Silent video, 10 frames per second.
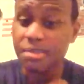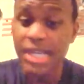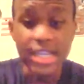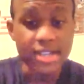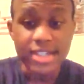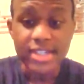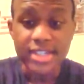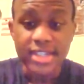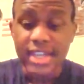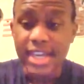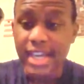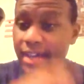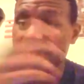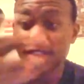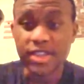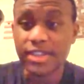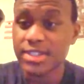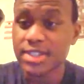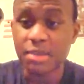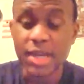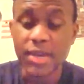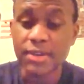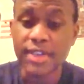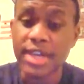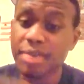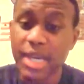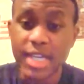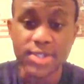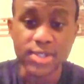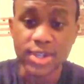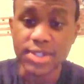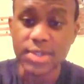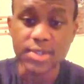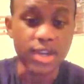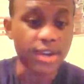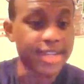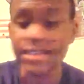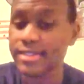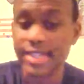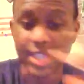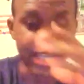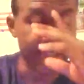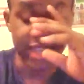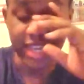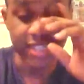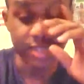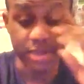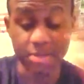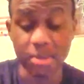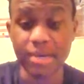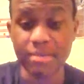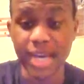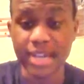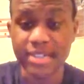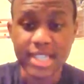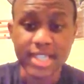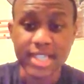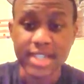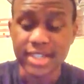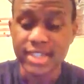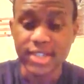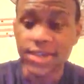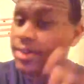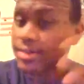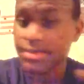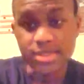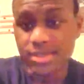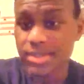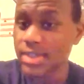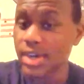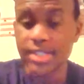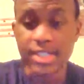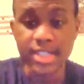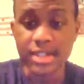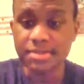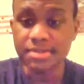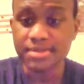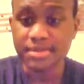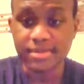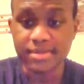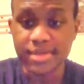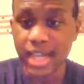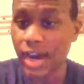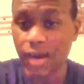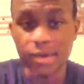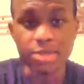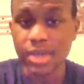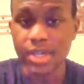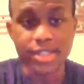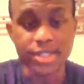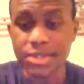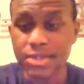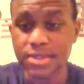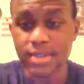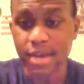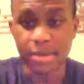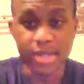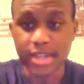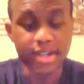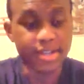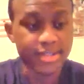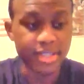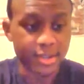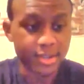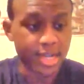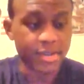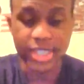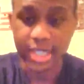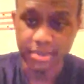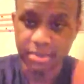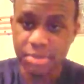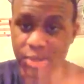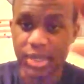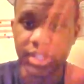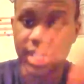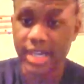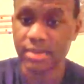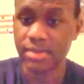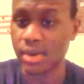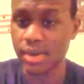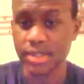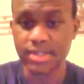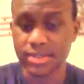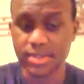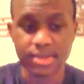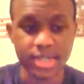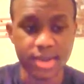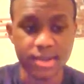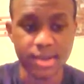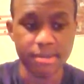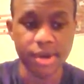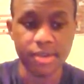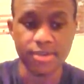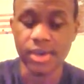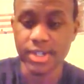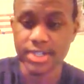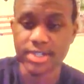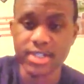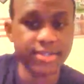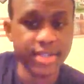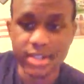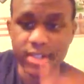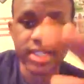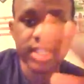me. If there's somebody on the fan page who's also talking and they actually respond back, you know, talk to them. I'll respond to. I'll be there. I'll check between like work and when I'm off work and stuff. 'Cause